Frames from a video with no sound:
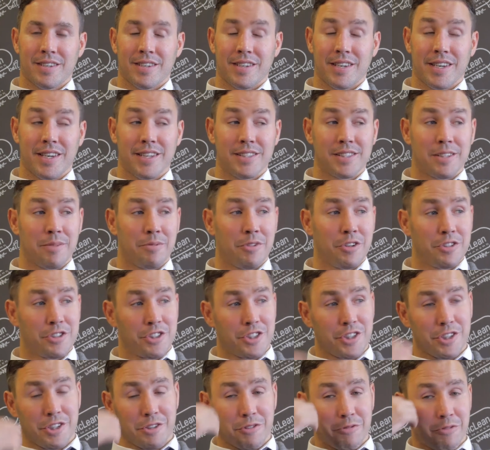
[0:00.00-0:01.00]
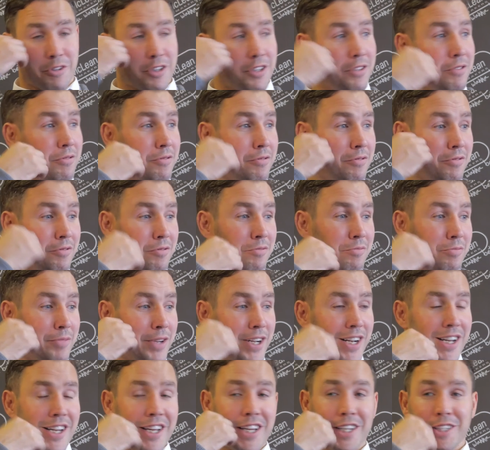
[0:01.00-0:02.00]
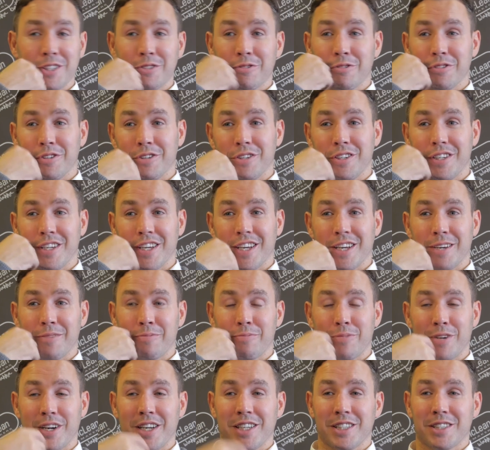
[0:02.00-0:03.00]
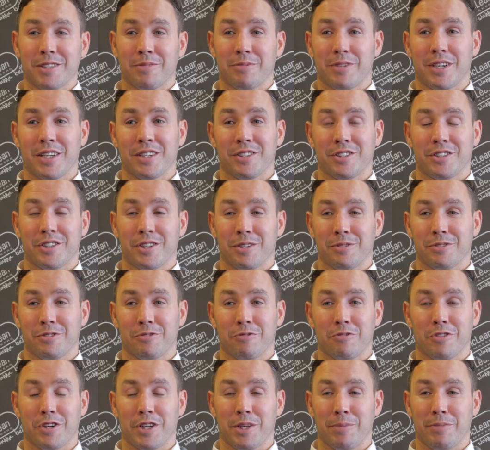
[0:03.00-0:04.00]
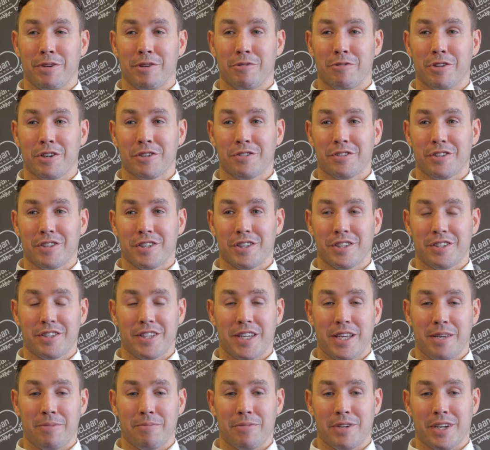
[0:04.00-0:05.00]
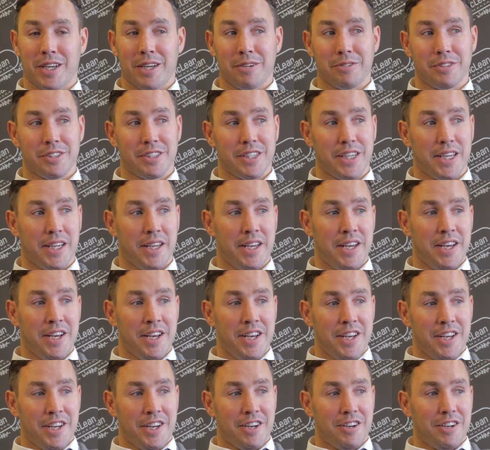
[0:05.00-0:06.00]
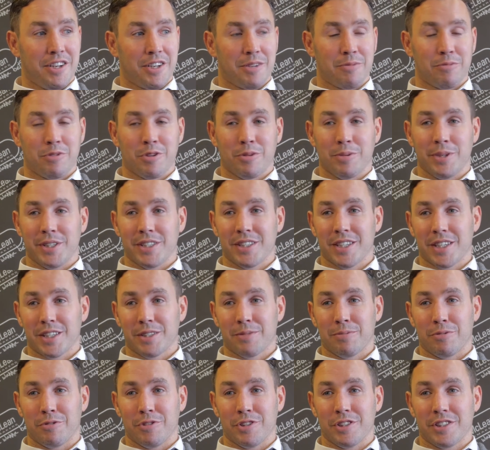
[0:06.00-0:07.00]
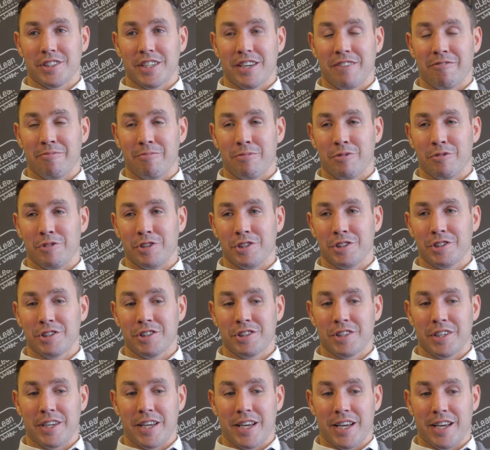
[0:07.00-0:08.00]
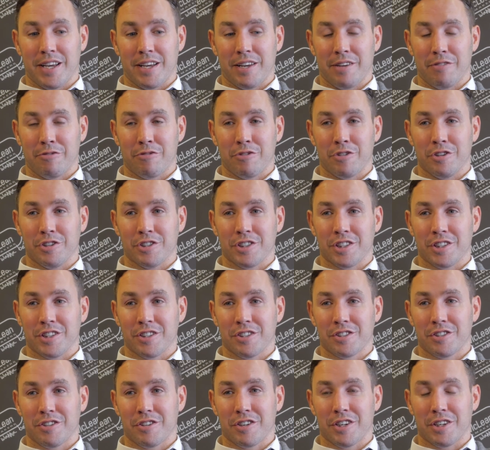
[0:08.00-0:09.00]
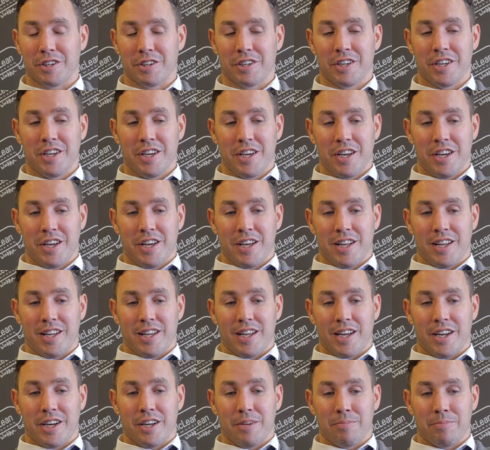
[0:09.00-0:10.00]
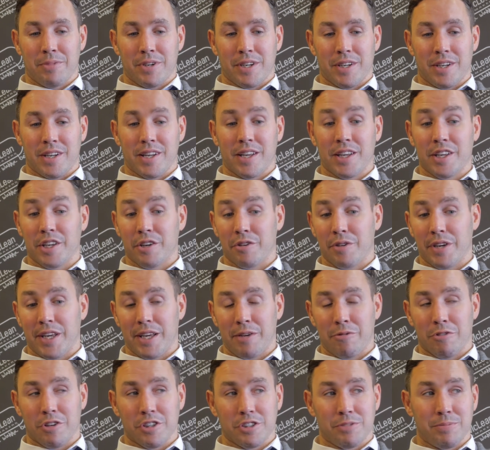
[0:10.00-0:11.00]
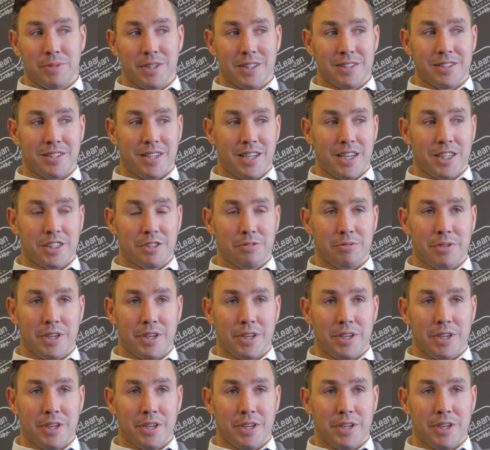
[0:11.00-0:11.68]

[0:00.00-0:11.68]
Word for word: He is. I'm not sure what McLean's would uh, price him at in terms of what he'd be worth to the team, but I would say you're looking probably six point seven points uh, if Ruan's in the starting lineup, and you know he was missed last